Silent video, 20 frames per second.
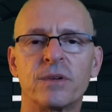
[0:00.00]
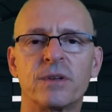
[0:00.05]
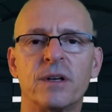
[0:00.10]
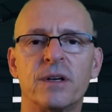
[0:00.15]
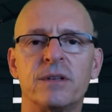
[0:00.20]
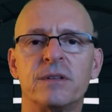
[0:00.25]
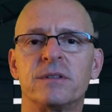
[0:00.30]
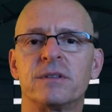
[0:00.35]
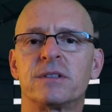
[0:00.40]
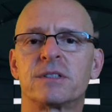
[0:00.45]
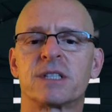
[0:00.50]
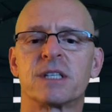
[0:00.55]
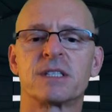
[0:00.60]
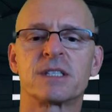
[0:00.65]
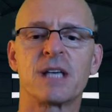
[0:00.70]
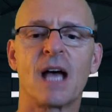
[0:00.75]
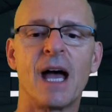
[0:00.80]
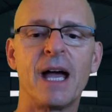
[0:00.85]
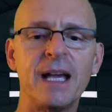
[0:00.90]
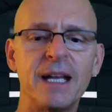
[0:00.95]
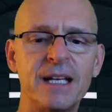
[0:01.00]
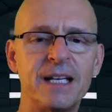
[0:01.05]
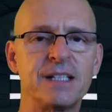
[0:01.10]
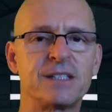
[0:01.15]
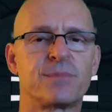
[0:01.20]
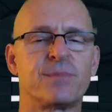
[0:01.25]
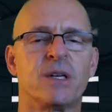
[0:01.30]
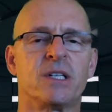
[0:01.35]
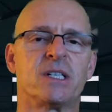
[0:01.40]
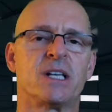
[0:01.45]
The society
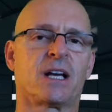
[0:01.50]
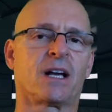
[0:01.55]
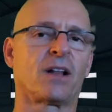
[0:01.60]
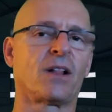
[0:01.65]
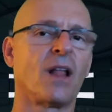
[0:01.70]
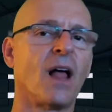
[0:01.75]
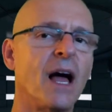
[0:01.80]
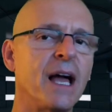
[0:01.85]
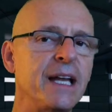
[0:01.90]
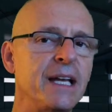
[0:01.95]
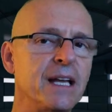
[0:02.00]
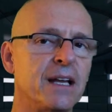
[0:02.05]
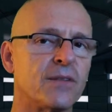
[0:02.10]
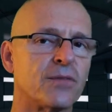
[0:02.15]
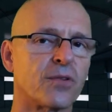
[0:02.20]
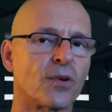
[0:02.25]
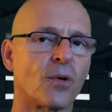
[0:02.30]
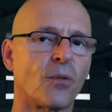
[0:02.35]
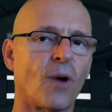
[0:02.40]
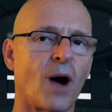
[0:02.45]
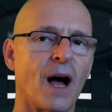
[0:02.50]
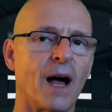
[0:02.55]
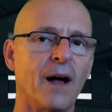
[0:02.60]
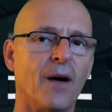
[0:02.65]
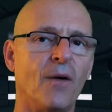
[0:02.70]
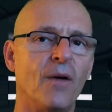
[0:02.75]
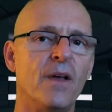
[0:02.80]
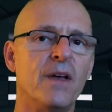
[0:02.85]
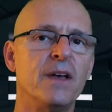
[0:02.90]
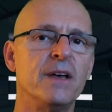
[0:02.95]
has been declining for a
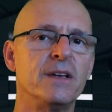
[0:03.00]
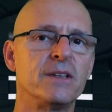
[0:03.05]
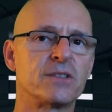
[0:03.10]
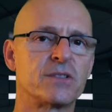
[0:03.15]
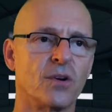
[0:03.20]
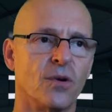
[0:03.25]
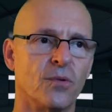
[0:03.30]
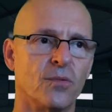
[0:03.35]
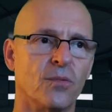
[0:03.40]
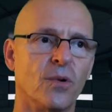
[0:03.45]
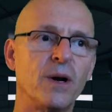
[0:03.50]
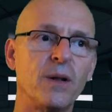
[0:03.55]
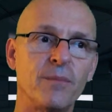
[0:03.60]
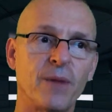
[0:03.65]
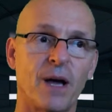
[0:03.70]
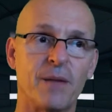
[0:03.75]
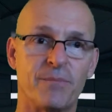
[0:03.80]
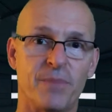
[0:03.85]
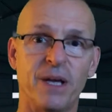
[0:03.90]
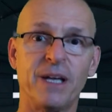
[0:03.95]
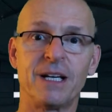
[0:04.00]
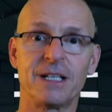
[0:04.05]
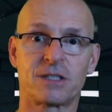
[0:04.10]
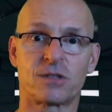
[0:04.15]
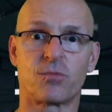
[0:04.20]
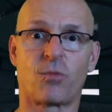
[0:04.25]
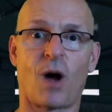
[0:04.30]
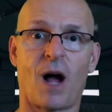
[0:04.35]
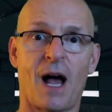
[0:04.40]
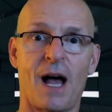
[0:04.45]
while. So one of my
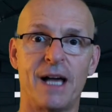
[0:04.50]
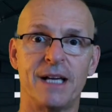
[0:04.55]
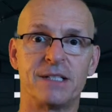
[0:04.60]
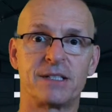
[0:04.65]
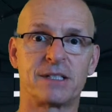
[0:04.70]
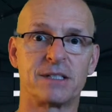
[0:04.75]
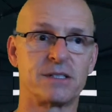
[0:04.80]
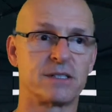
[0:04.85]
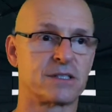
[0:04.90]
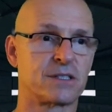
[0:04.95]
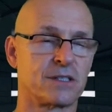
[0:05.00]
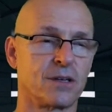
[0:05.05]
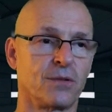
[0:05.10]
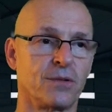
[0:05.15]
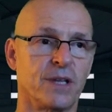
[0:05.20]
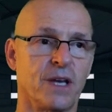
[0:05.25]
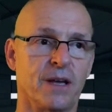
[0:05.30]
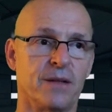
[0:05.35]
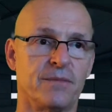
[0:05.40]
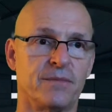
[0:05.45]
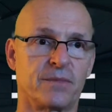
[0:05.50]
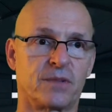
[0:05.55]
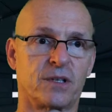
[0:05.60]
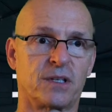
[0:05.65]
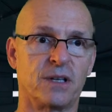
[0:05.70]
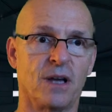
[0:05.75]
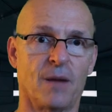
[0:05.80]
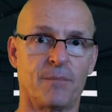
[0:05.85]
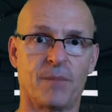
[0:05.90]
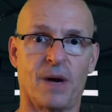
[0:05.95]
biggest whys is so that
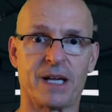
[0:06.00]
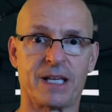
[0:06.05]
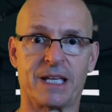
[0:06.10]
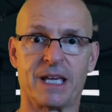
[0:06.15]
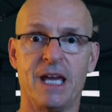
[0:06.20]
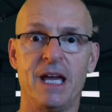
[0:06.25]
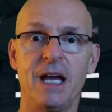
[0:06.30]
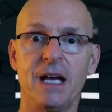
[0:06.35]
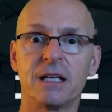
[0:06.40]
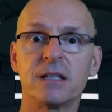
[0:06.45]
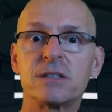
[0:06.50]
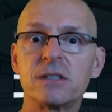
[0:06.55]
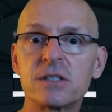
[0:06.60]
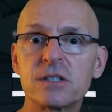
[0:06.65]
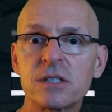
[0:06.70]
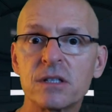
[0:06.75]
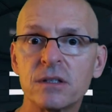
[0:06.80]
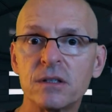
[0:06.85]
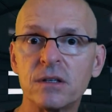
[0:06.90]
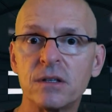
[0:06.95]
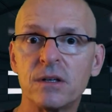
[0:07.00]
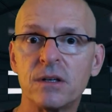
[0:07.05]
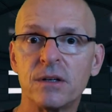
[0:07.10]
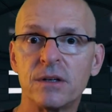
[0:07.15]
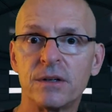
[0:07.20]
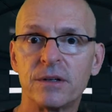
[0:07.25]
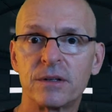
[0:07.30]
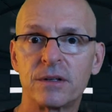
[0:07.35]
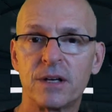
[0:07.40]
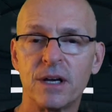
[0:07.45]
my kids
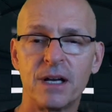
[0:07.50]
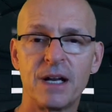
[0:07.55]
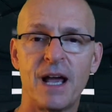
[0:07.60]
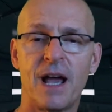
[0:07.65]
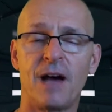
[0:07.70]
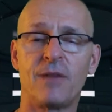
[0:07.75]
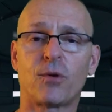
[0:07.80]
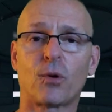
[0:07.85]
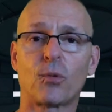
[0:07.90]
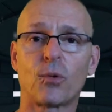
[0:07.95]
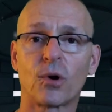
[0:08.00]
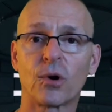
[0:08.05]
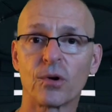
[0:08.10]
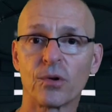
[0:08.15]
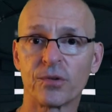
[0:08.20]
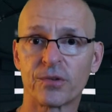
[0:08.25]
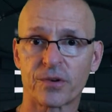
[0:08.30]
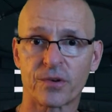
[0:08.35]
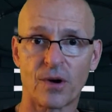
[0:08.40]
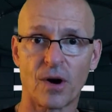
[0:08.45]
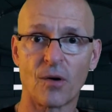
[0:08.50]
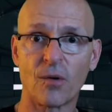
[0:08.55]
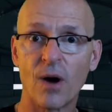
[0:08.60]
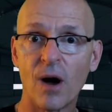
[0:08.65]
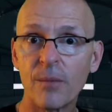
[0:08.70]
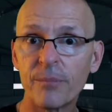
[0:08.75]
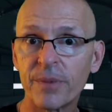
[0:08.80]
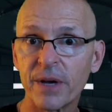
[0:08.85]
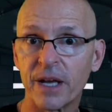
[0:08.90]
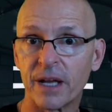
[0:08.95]
can have a world to
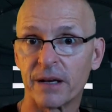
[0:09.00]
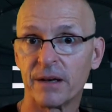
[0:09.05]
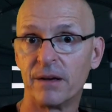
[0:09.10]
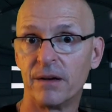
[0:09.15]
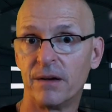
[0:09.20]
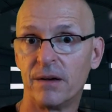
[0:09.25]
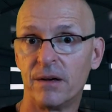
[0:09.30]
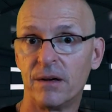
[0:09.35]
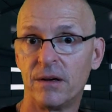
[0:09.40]
grow up in